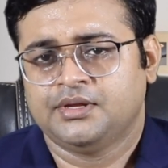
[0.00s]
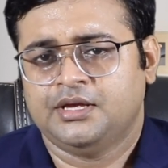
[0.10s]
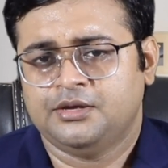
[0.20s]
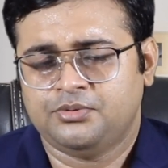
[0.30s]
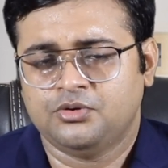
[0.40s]

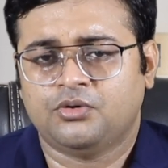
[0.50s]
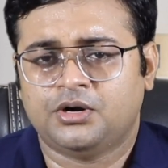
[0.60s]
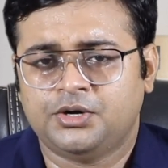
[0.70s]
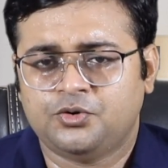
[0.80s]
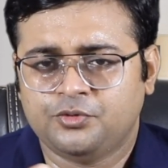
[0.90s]
If you
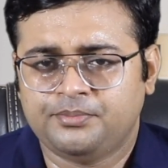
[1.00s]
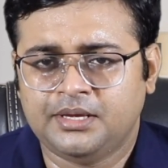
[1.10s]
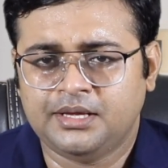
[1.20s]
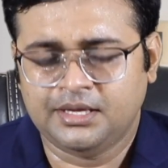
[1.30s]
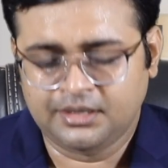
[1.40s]
want to
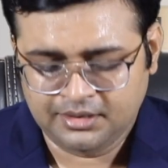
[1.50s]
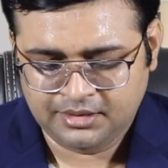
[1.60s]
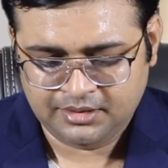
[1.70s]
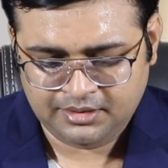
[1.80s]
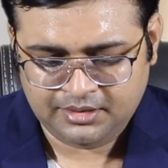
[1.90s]
be
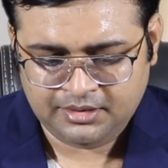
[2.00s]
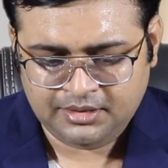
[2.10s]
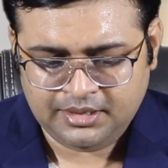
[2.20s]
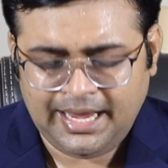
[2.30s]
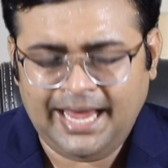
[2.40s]

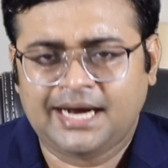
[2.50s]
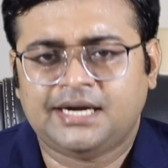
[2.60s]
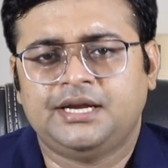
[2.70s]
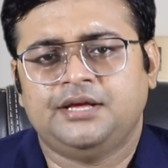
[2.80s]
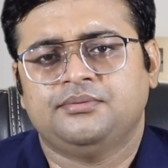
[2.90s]

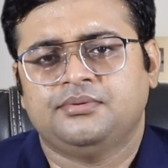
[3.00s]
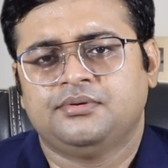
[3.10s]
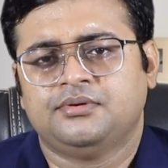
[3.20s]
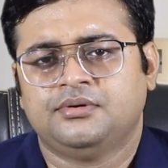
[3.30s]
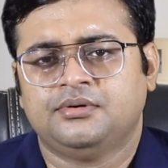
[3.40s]
active,
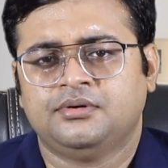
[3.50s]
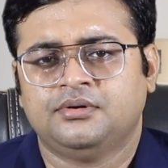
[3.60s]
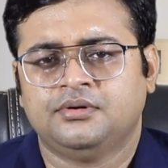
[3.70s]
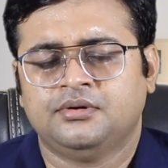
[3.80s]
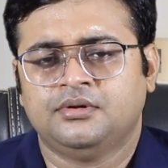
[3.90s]

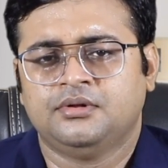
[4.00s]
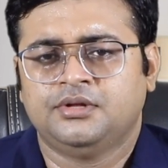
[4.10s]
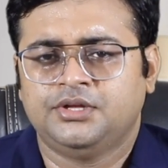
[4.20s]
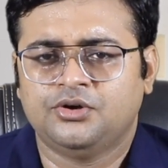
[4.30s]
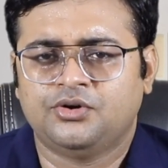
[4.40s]

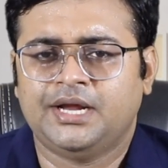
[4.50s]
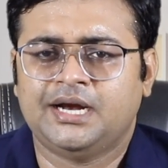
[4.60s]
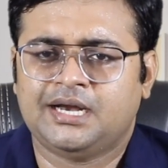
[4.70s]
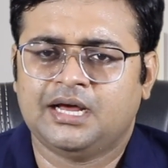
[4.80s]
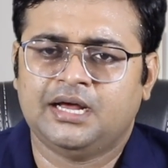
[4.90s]
your
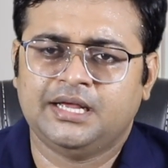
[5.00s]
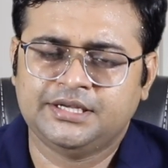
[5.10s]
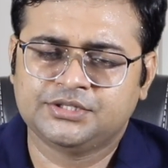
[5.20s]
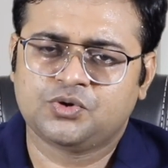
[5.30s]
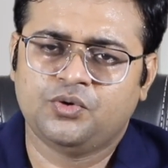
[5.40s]
data
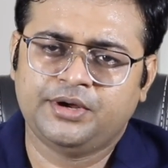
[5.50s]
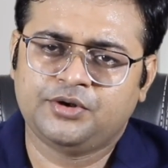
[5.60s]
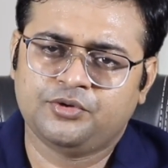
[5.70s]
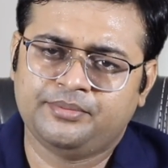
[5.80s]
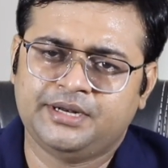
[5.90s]
is going
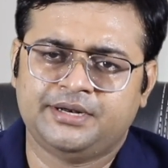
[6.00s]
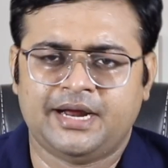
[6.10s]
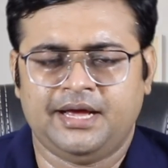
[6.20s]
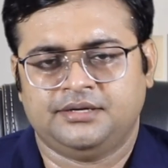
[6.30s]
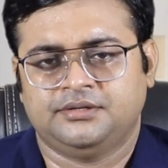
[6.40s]
to be
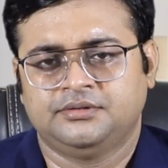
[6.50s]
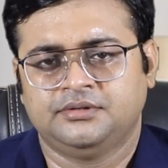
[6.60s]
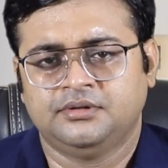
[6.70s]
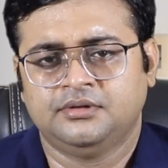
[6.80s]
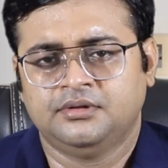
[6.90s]
tracked.
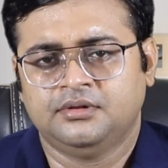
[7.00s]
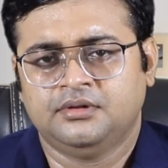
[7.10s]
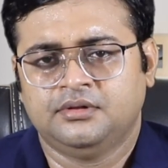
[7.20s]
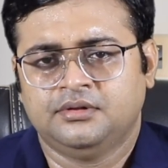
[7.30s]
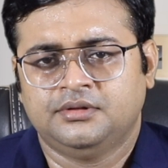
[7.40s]

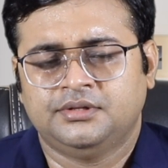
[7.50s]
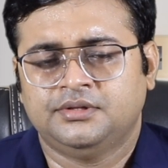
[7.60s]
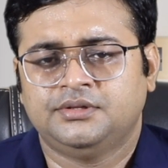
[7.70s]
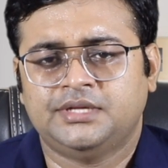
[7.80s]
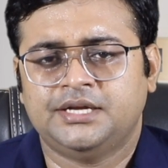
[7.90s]

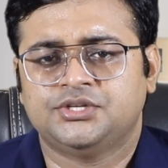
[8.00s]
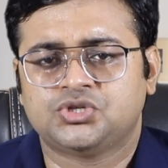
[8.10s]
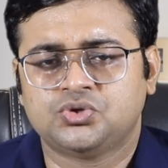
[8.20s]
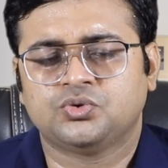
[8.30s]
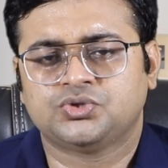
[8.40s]
There is
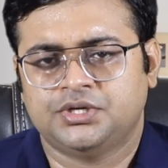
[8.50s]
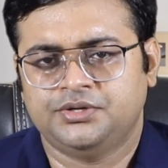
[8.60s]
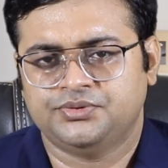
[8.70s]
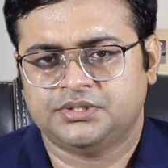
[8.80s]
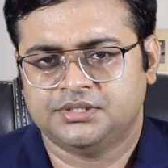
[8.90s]
no
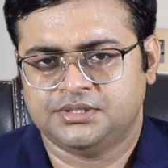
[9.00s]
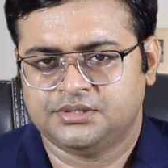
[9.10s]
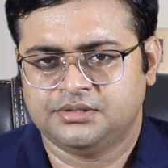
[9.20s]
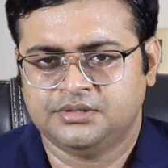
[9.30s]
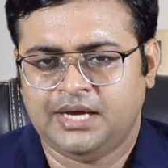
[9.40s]
solutions
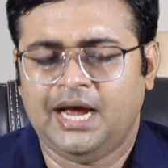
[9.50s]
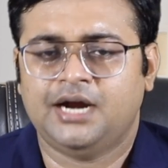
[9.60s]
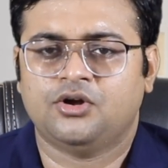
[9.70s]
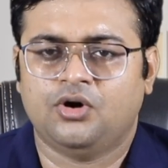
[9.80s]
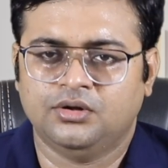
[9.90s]
at
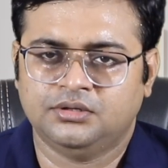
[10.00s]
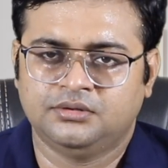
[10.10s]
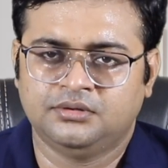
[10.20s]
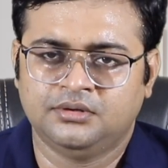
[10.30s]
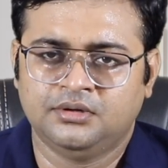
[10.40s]
all.
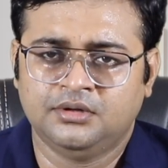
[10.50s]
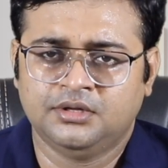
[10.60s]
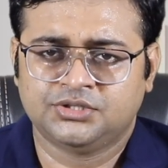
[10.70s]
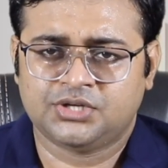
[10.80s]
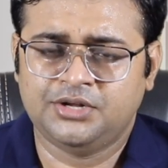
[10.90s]

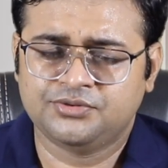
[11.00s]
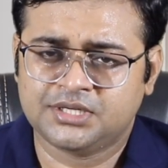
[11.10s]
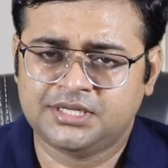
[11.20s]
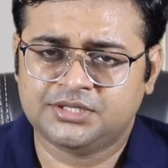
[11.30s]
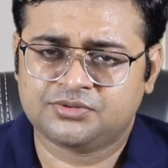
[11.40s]

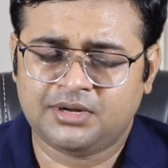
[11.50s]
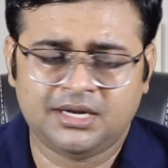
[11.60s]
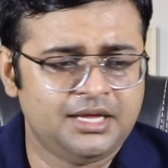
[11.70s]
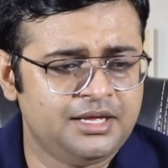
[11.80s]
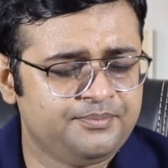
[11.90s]
Solution is
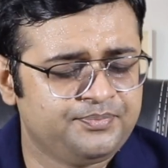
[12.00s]
only,